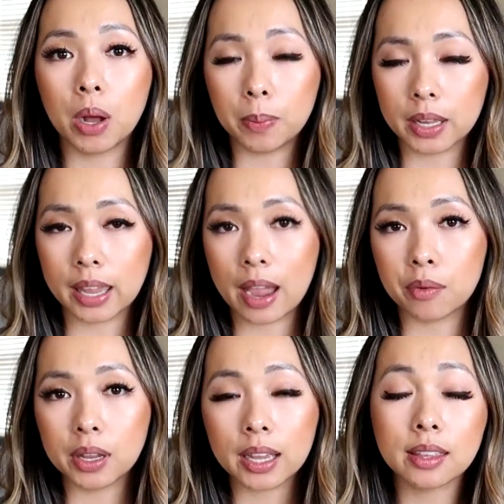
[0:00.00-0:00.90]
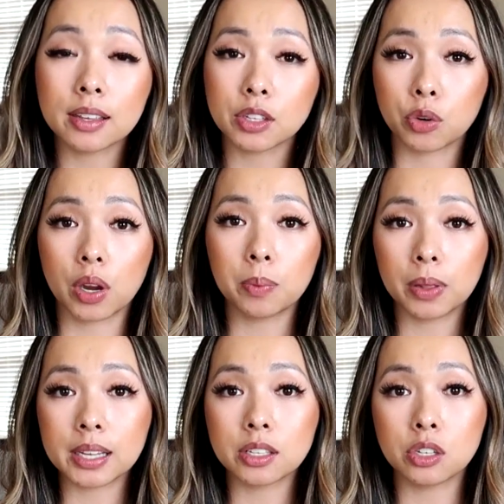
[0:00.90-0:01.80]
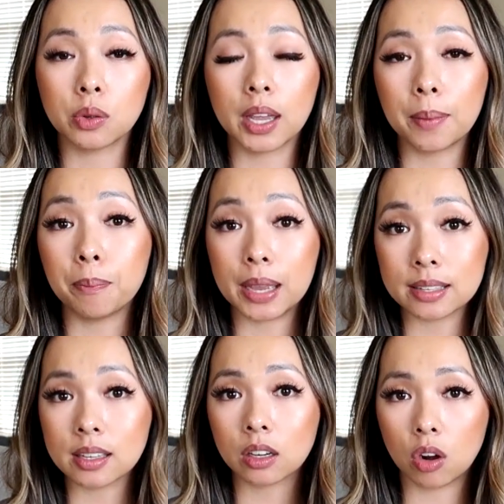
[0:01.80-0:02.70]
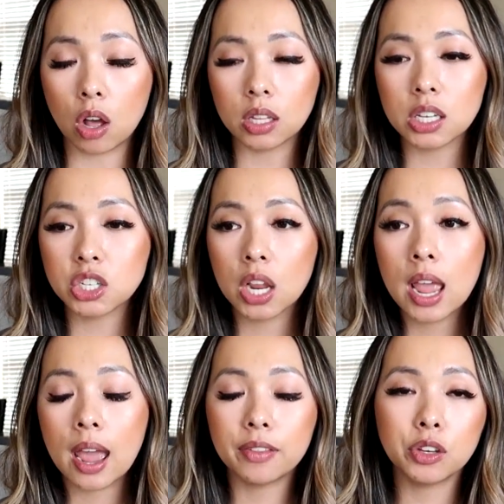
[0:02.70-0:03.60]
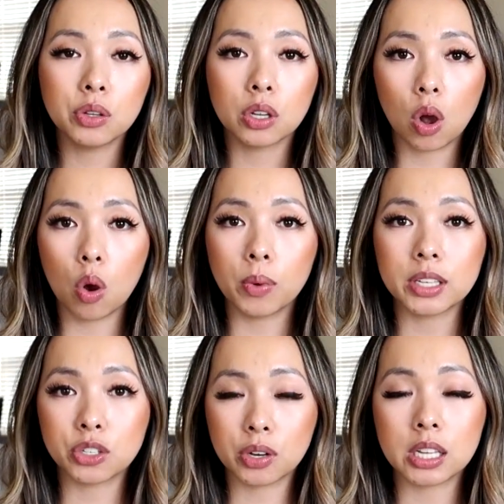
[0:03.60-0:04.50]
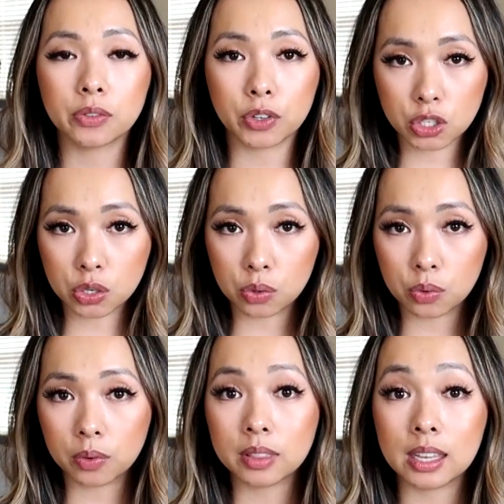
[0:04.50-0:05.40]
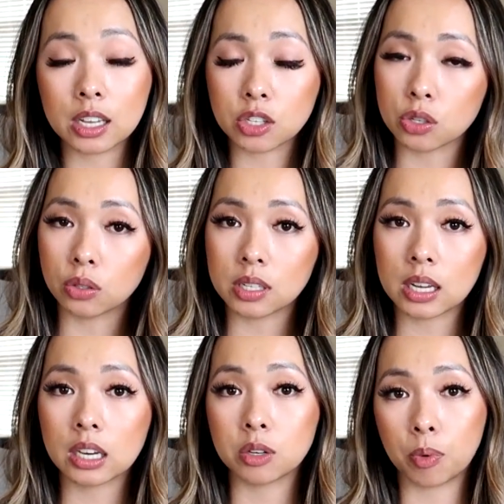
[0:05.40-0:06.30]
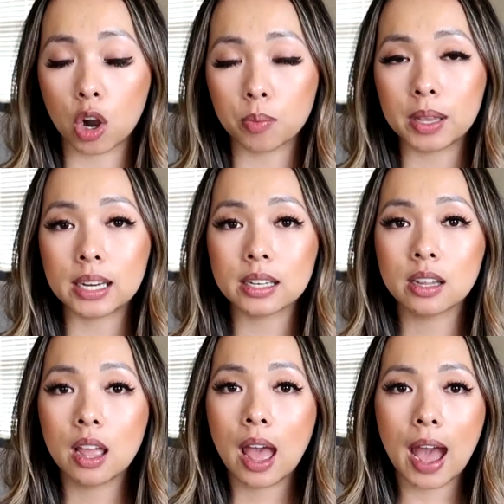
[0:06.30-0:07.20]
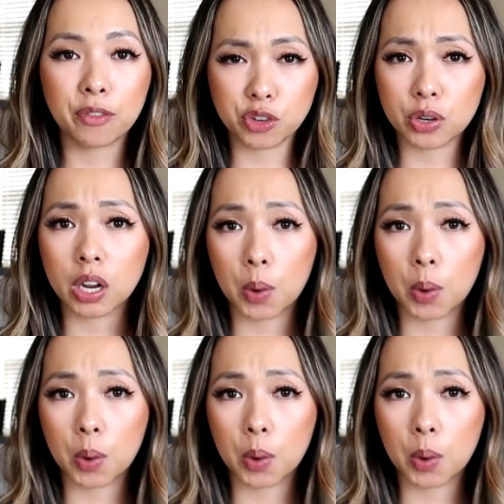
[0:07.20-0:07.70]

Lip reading: public accounting, I think it's a great place to get basic knowledge, and then you could always transfer to the consulting department after a